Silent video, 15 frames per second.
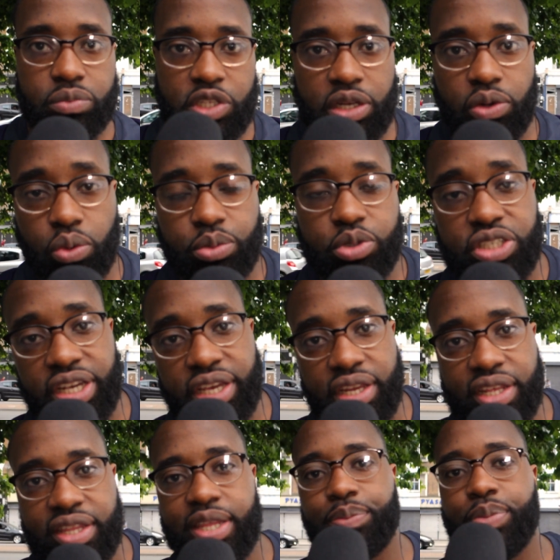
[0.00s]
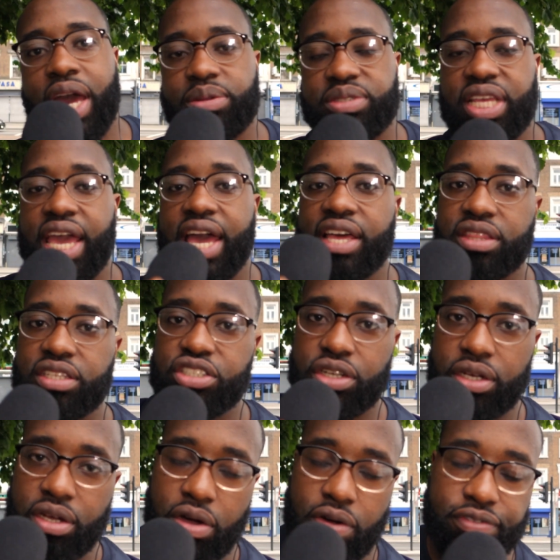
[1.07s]
their normal chicken, and then perhaps they add the
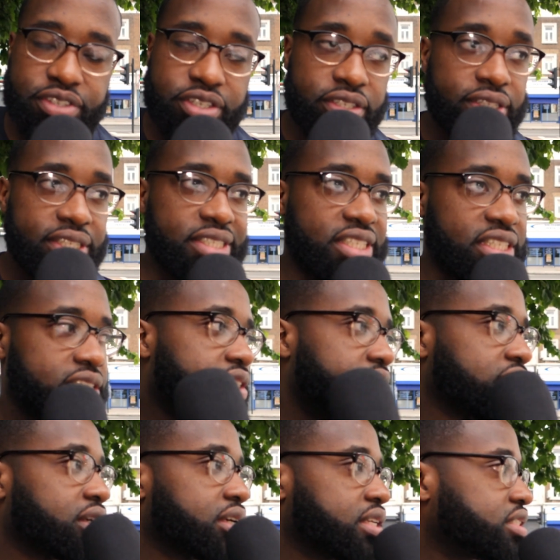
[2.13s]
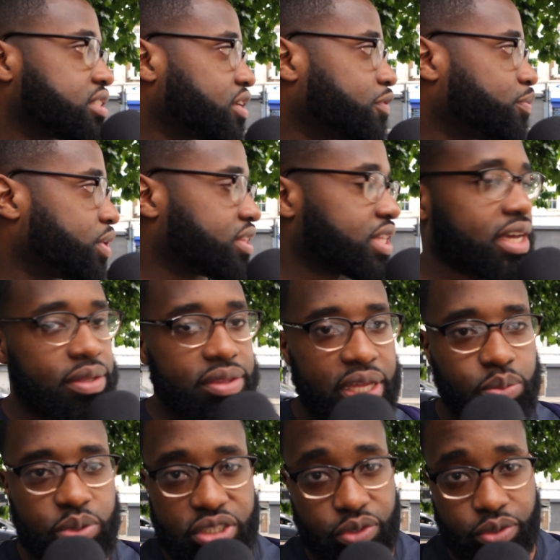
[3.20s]
jerk after the seasoning and stuff. But that that was